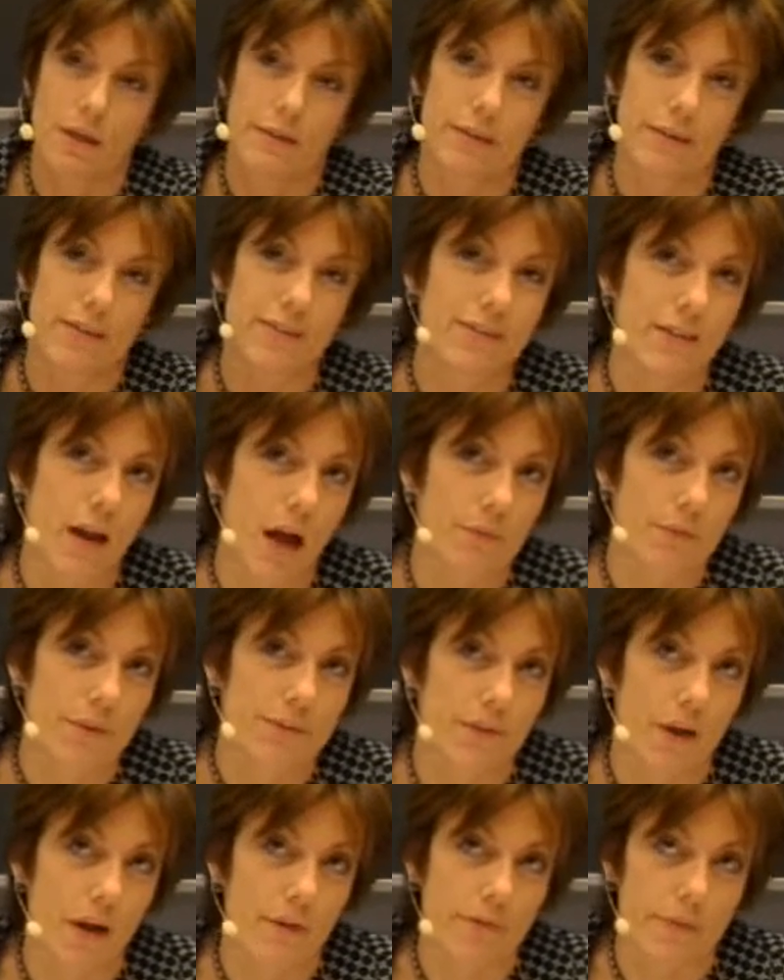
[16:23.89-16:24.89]
does not
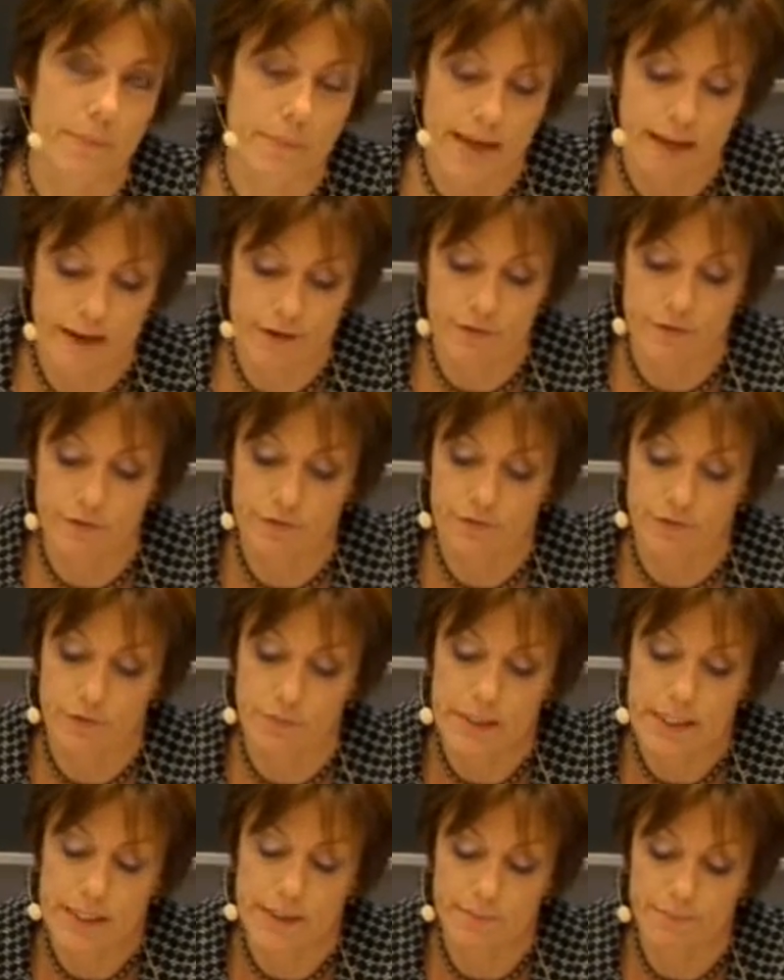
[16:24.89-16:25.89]
resolve the matter for
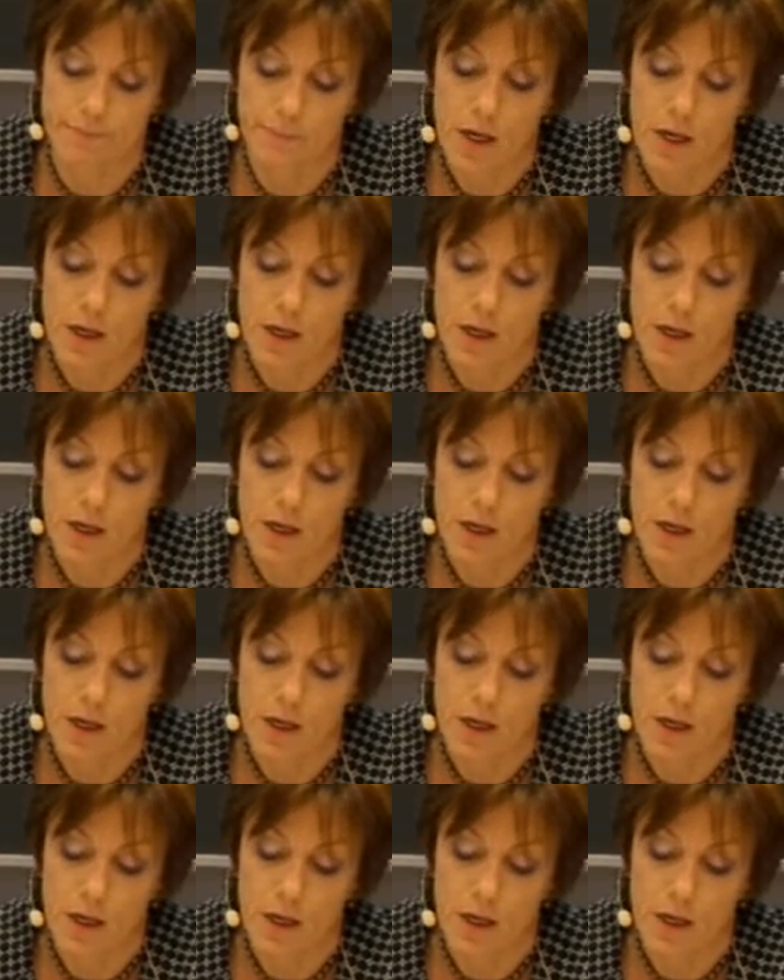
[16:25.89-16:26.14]
me.